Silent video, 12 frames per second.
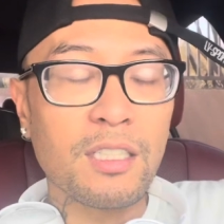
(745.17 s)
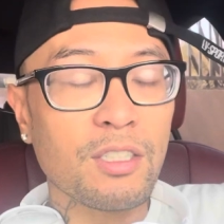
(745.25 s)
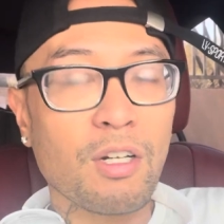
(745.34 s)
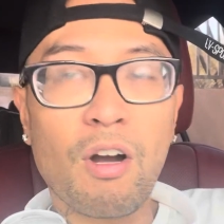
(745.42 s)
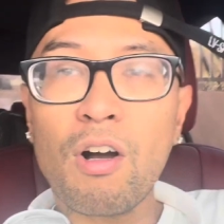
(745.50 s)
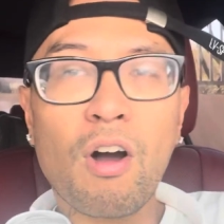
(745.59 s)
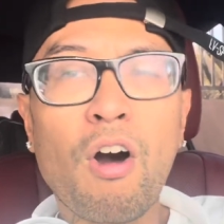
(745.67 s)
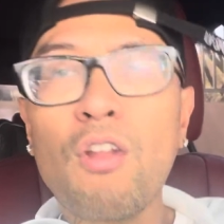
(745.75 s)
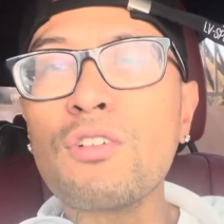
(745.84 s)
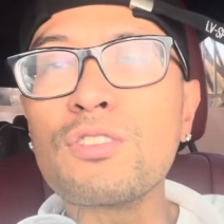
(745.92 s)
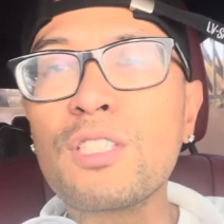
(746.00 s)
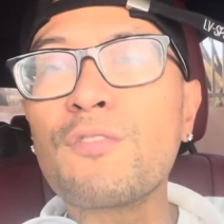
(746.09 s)
You know, all
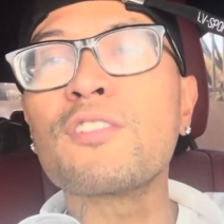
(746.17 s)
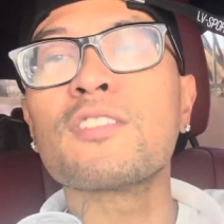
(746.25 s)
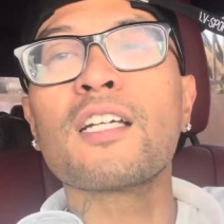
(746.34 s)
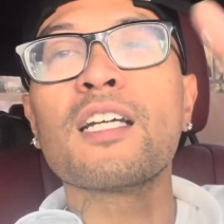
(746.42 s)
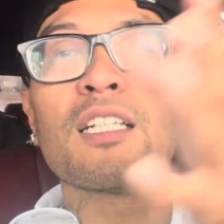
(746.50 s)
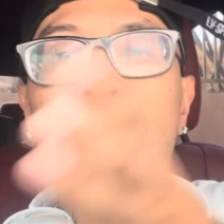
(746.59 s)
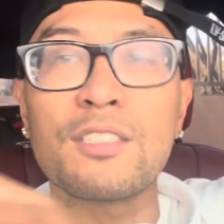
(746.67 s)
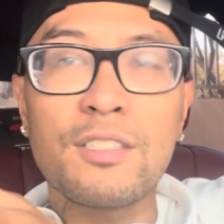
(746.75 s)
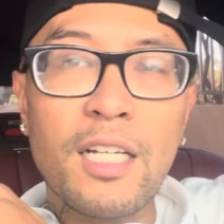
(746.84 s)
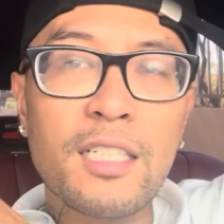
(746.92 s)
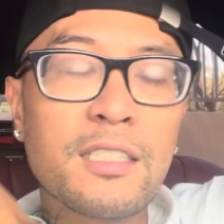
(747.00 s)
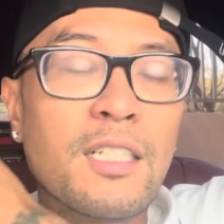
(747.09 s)
those different things. So
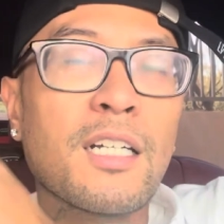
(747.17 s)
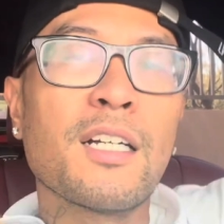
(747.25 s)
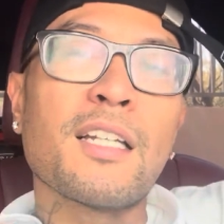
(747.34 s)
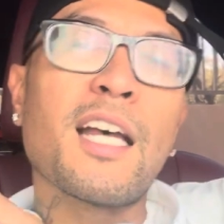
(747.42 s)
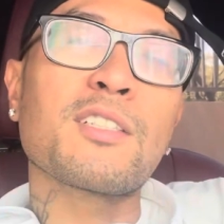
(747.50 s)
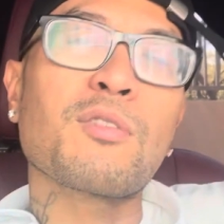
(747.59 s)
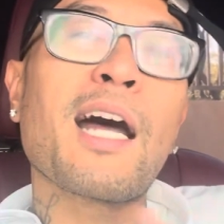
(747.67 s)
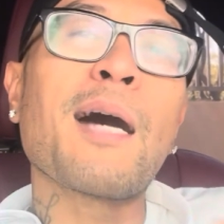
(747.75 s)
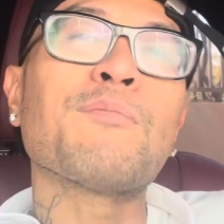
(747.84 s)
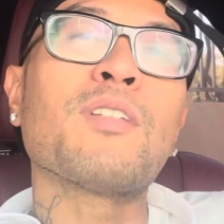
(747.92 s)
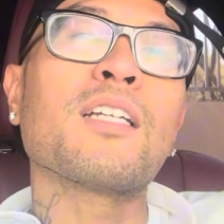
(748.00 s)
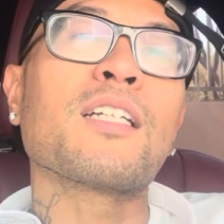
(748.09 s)
that's what
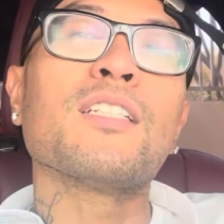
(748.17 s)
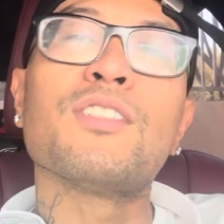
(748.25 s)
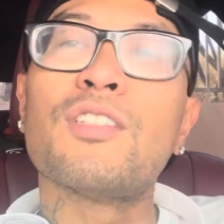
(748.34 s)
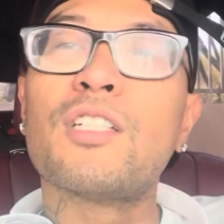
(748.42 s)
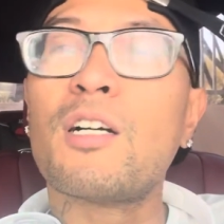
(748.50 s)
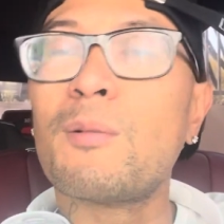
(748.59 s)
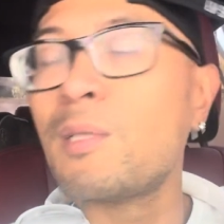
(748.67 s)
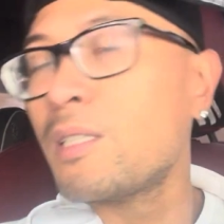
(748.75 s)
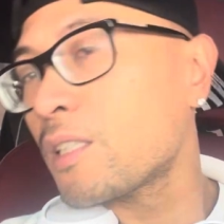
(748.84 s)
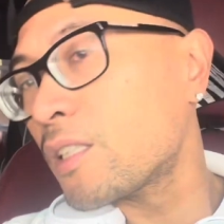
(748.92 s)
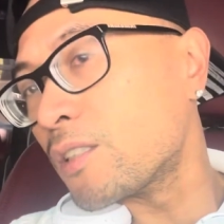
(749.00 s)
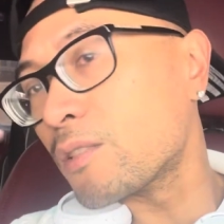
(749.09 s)
I'm thinking. You know what I mean?
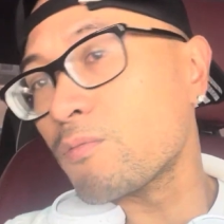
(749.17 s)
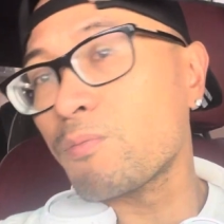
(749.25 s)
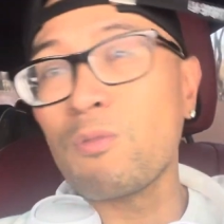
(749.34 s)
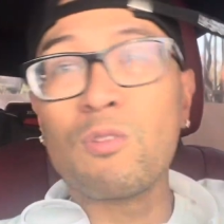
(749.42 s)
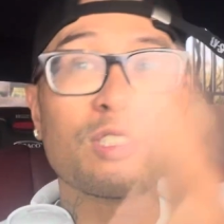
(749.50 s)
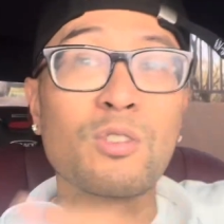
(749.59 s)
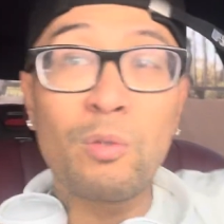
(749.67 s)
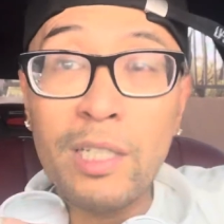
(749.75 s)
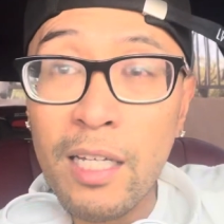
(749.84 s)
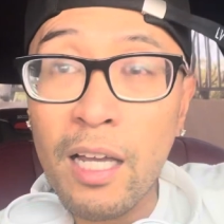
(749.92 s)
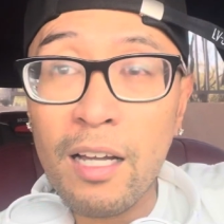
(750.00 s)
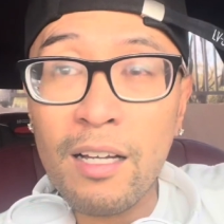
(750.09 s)
Because once the
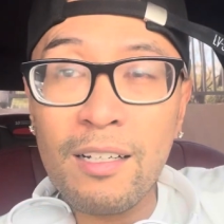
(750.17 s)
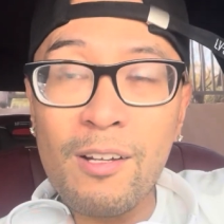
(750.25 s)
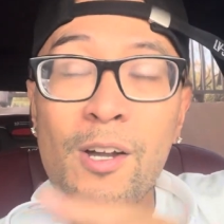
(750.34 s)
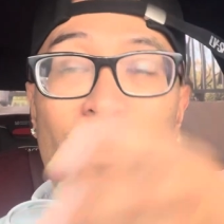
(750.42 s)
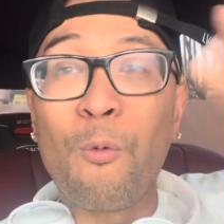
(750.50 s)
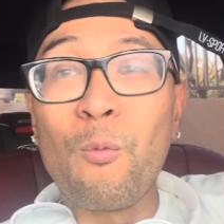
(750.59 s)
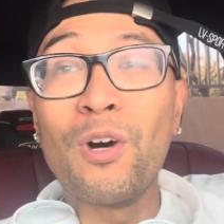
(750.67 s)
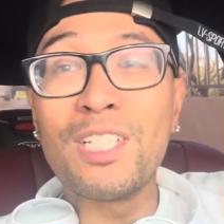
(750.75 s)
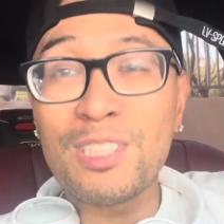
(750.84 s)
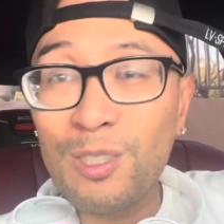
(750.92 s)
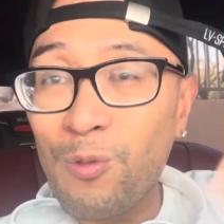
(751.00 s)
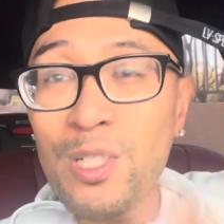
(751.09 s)
weekend
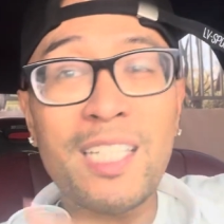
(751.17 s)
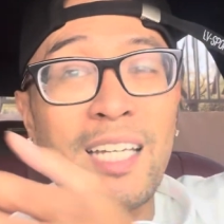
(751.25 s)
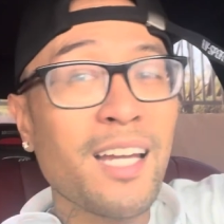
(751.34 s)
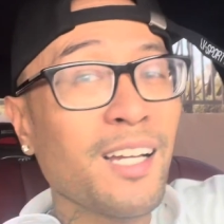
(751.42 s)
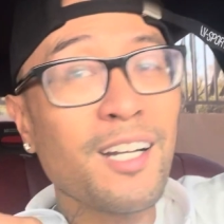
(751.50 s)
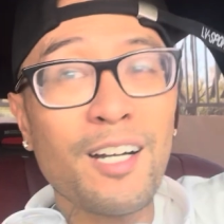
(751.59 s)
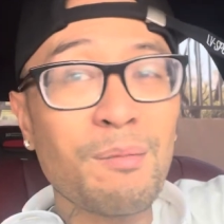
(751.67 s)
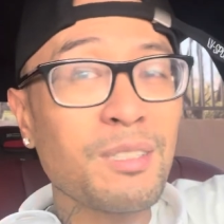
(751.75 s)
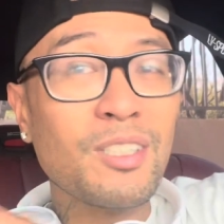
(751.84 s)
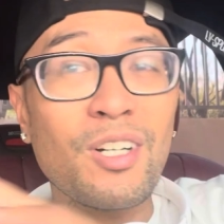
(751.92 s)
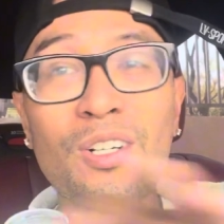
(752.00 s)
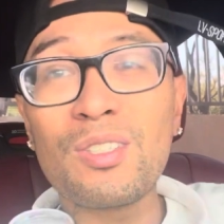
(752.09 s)
comes, it's
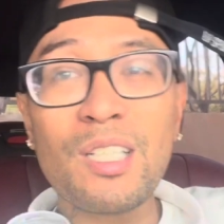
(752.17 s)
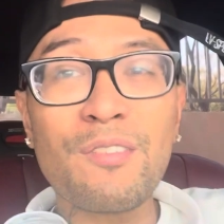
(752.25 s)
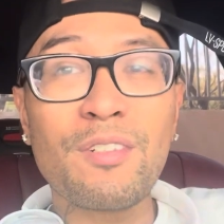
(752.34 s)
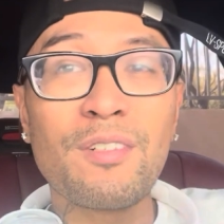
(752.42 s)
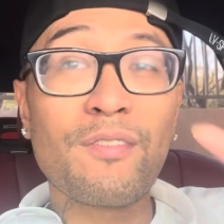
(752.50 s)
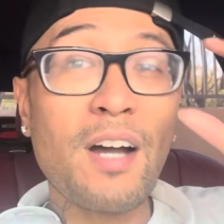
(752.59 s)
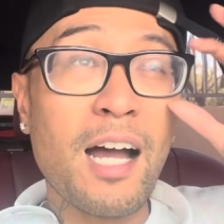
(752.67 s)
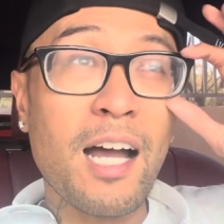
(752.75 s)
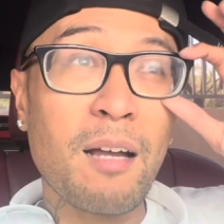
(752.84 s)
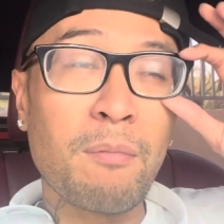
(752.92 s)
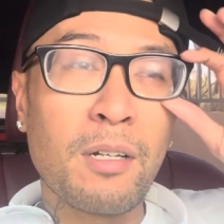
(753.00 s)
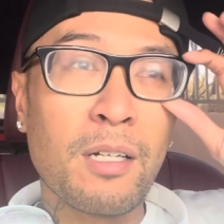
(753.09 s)
a whole different
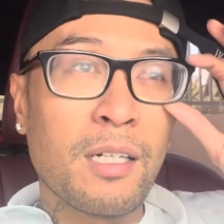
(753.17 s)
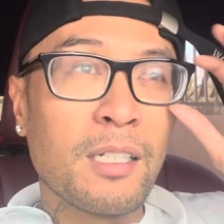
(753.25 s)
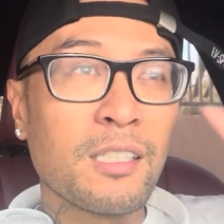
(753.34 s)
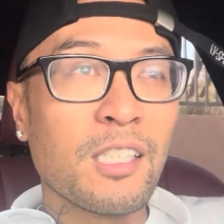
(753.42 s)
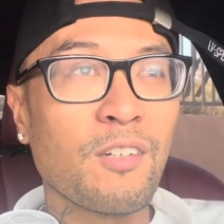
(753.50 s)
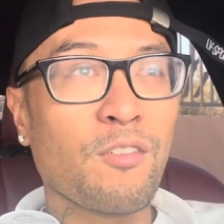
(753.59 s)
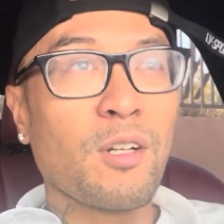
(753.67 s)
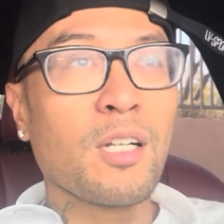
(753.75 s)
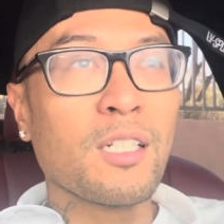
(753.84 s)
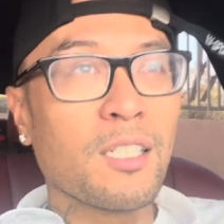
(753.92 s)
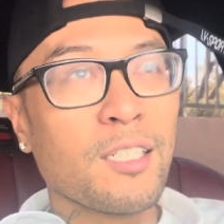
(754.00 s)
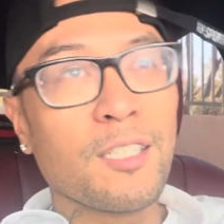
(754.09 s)
vibe,
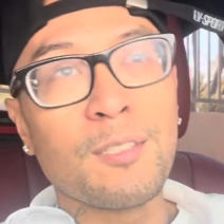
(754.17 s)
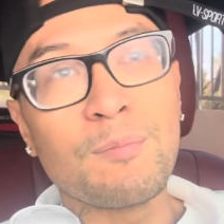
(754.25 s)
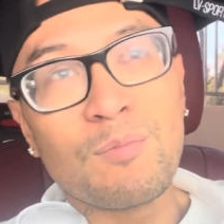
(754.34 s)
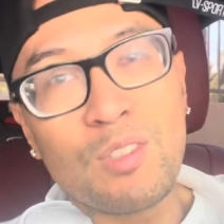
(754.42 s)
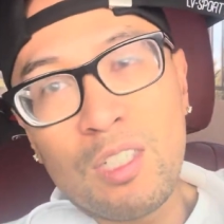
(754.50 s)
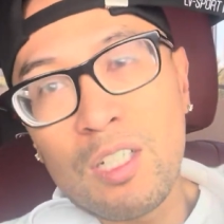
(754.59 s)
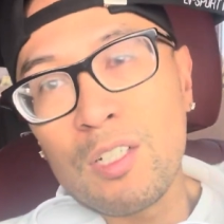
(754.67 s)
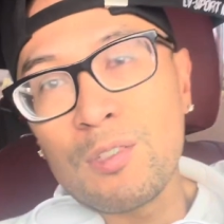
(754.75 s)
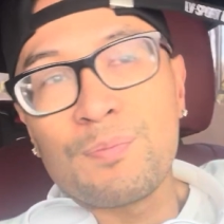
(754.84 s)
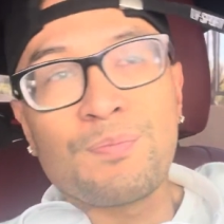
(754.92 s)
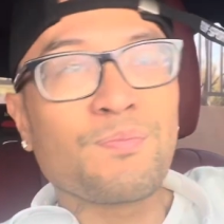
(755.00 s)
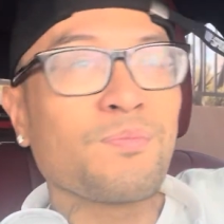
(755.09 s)
different you know,
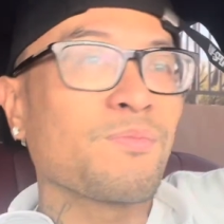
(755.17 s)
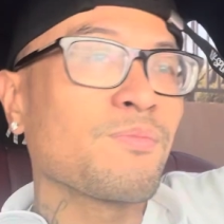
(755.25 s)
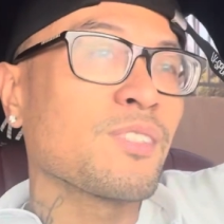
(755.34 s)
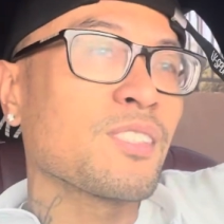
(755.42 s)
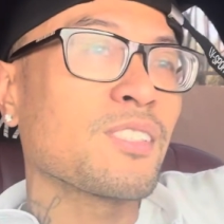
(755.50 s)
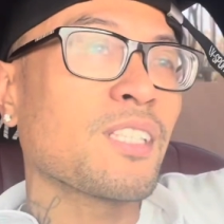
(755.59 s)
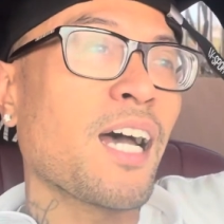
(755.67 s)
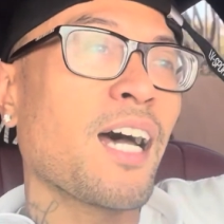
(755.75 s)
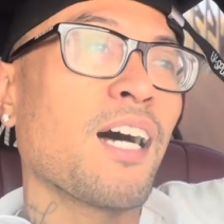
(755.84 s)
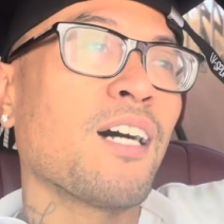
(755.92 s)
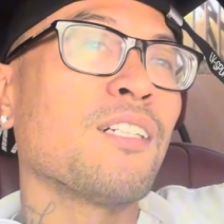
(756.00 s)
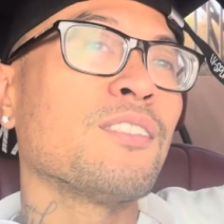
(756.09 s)

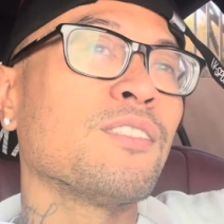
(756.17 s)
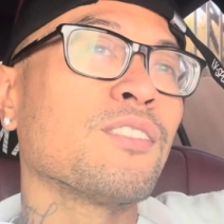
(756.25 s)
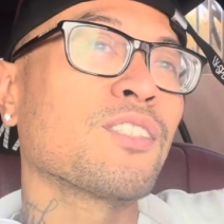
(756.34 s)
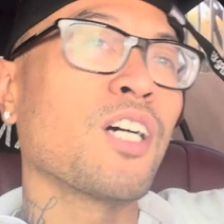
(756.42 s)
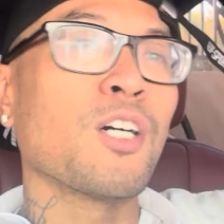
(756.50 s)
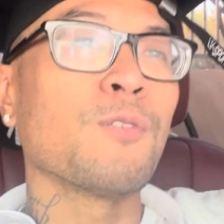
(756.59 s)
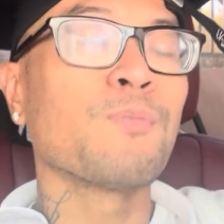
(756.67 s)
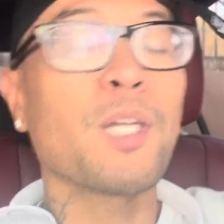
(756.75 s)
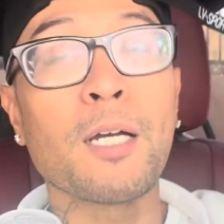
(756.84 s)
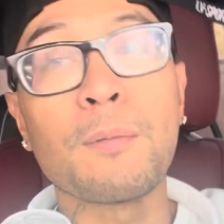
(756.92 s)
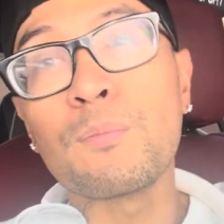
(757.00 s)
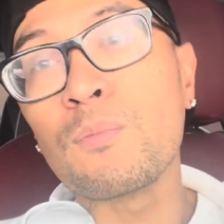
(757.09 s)
style. So
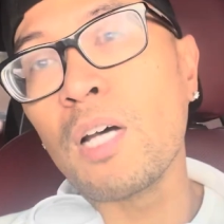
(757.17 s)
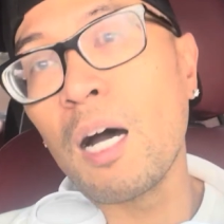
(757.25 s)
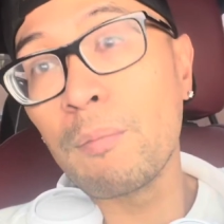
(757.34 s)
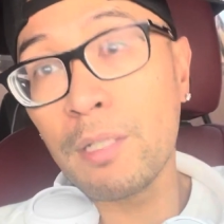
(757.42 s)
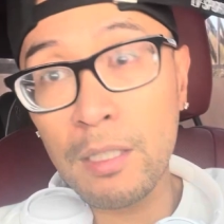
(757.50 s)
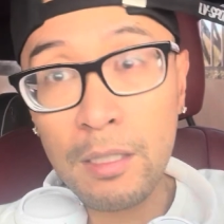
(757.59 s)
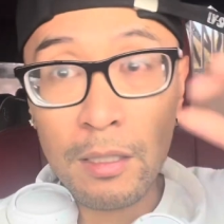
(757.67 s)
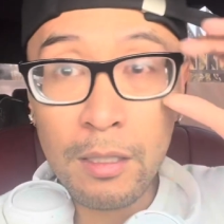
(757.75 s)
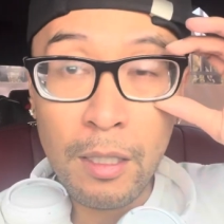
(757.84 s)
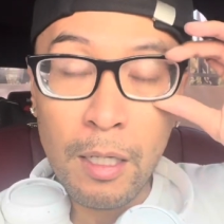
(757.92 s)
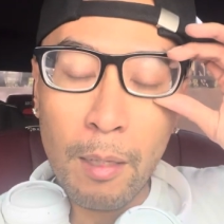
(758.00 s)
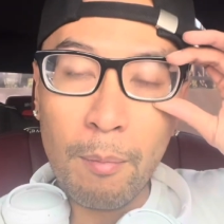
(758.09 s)
yeah, I'm here,
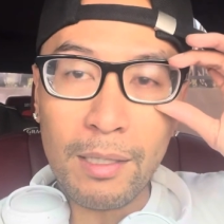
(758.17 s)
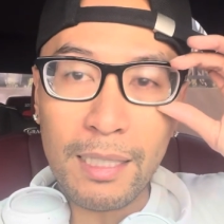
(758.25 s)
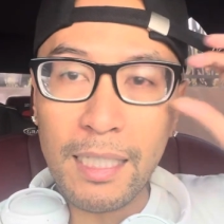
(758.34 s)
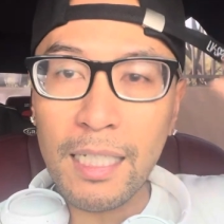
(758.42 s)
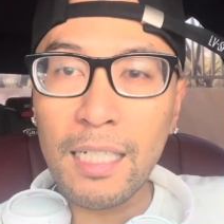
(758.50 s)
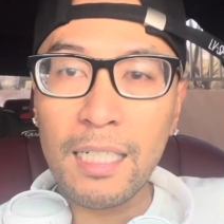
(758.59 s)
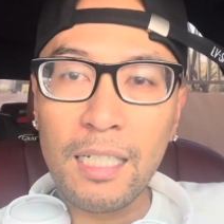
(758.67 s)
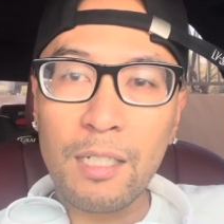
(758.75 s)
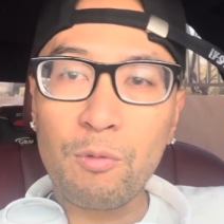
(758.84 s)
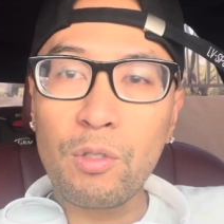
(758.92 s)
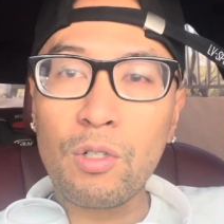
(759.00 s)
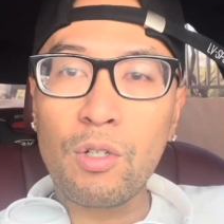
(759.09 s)
about to get it in
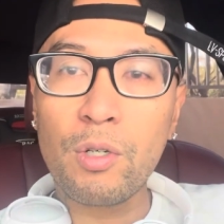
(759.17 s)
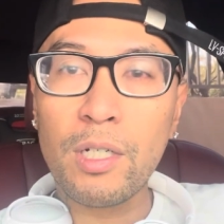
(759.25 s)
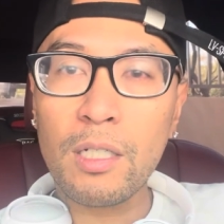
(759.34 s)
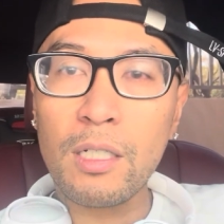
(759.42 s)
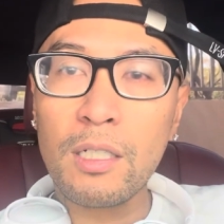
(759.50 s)
real quick.